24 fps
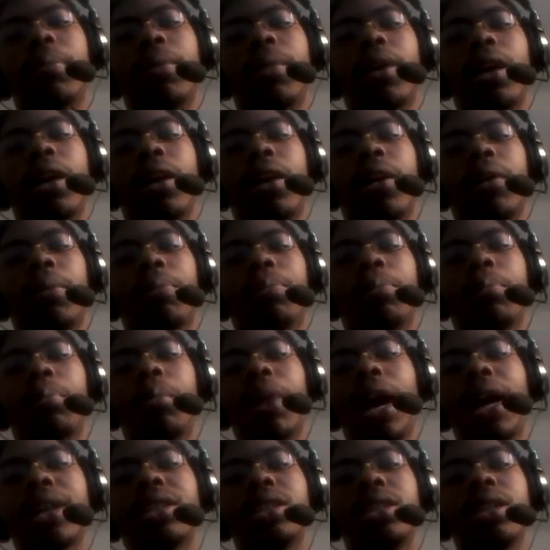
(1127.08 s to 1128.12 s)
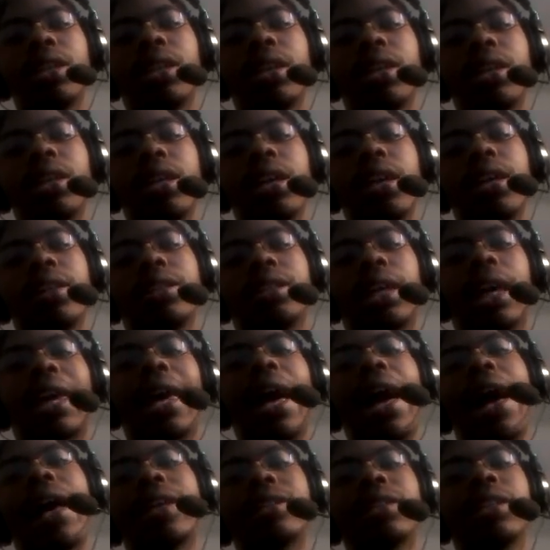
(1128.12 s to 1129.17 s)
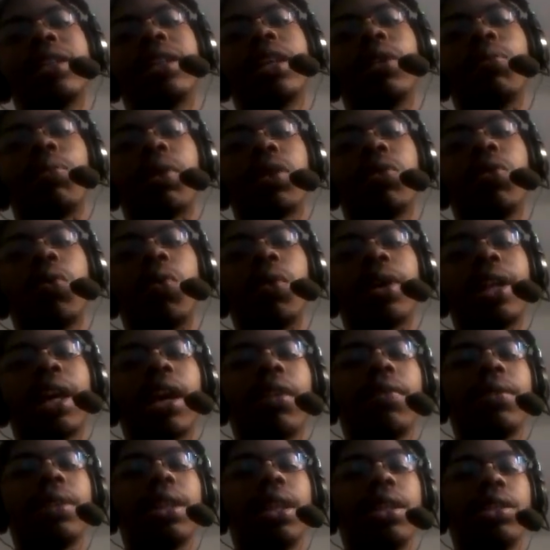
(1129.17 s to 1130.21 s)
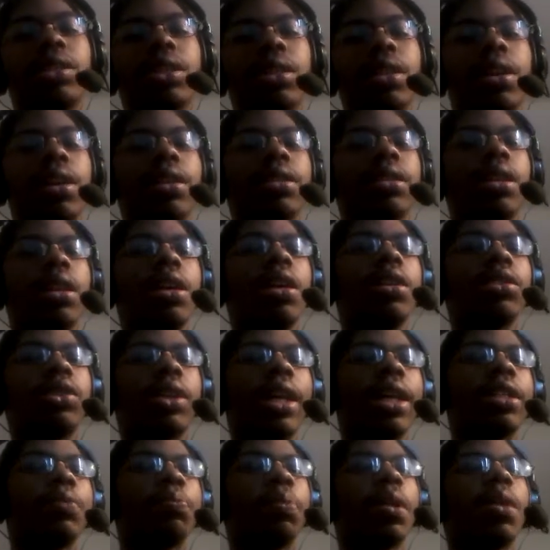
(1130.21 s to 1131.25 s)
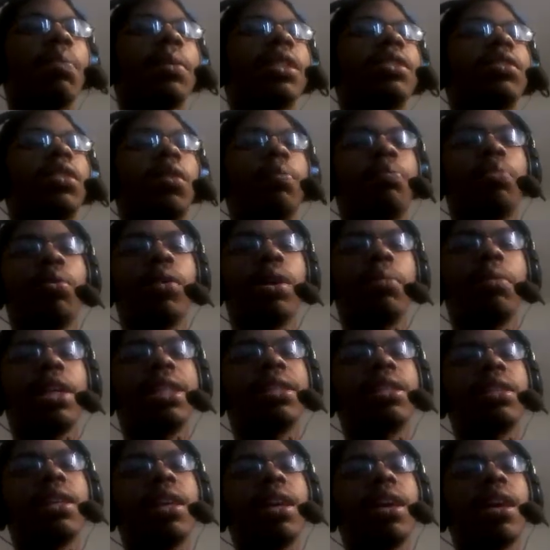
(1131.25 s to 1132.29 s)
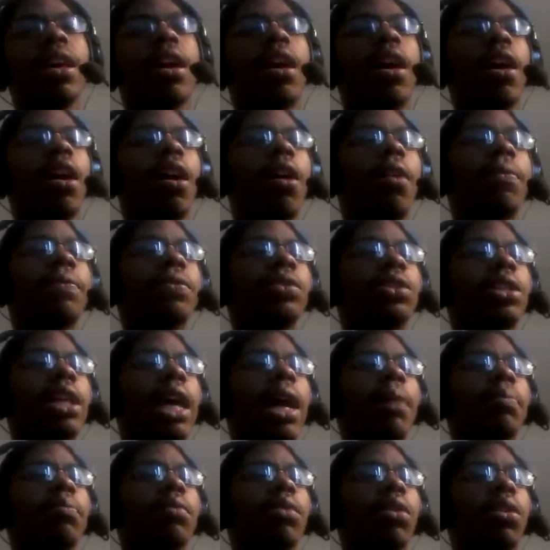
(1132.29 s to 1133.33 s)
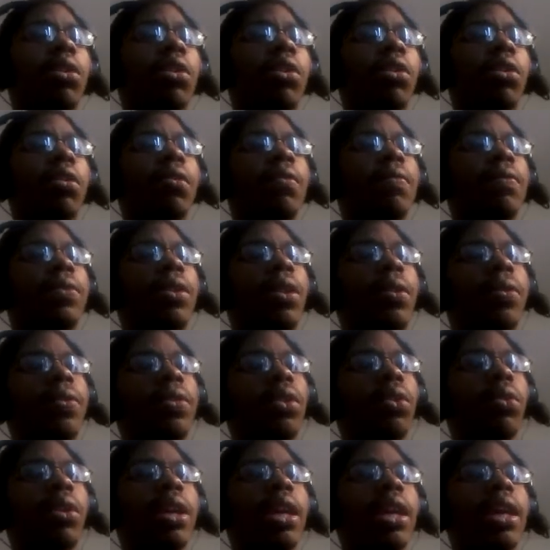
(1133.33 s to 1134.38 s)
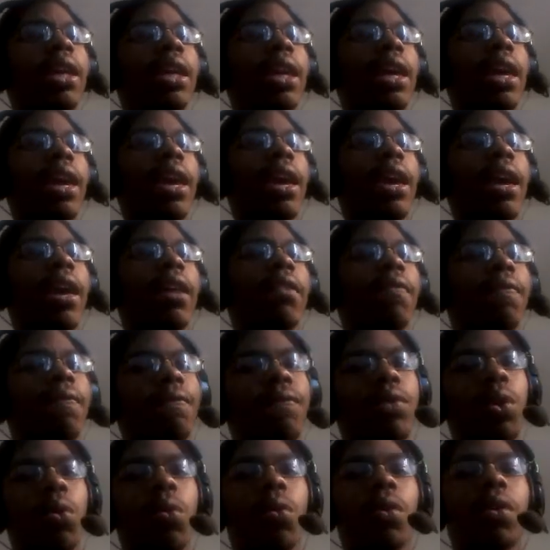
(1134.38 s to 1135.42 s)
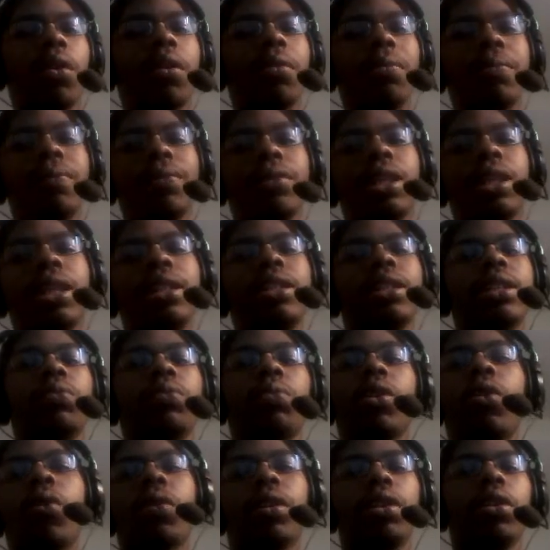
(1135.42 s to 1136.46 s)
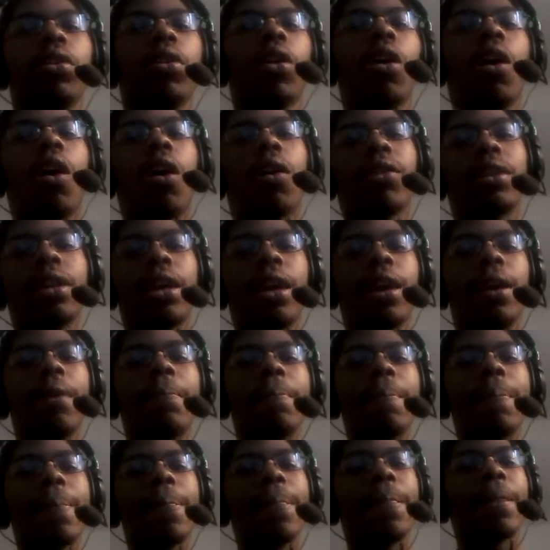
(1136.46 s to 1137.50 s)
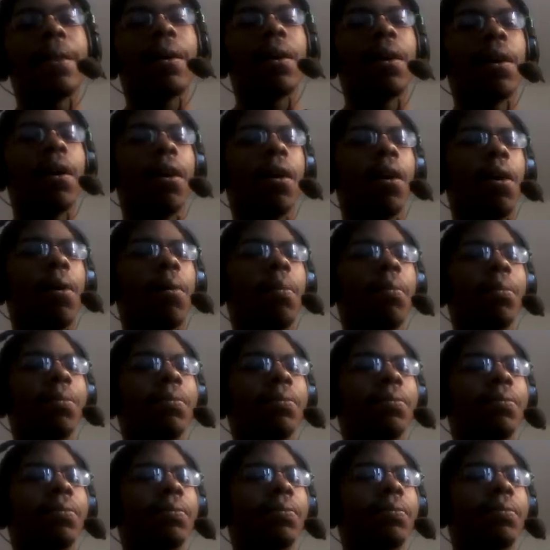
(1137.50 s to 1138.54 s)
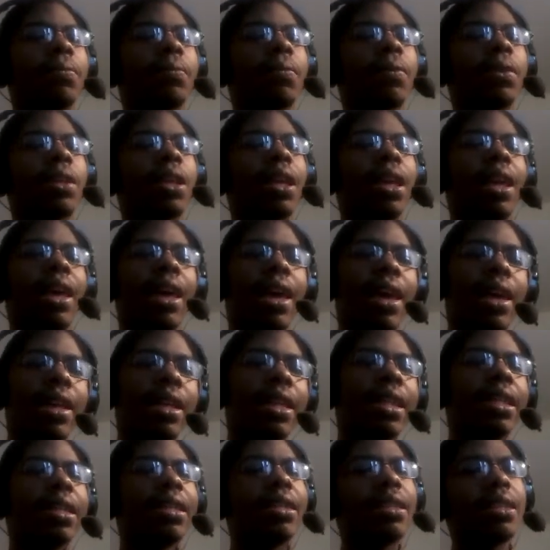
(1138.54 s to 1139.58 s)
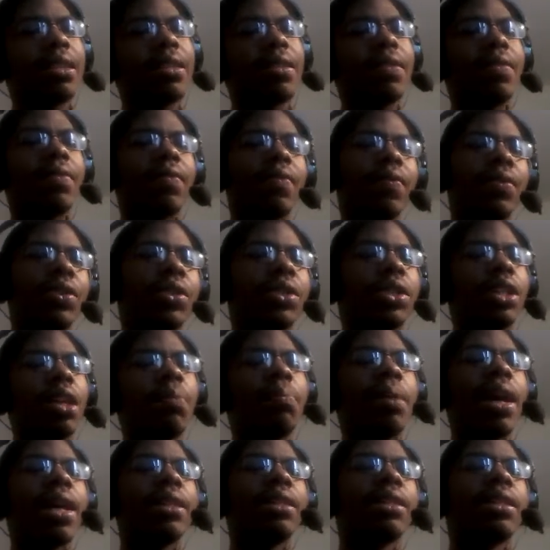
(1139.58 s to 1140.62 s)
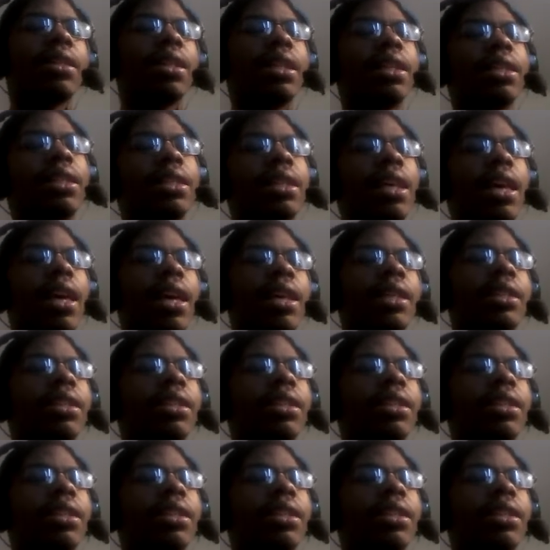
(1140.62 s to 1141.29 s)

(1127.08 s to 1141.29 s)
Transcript: Machia to constantly record everything she does. So that's pretty much the premise of chapter 3 and 4. He just recording her all day. And she basically says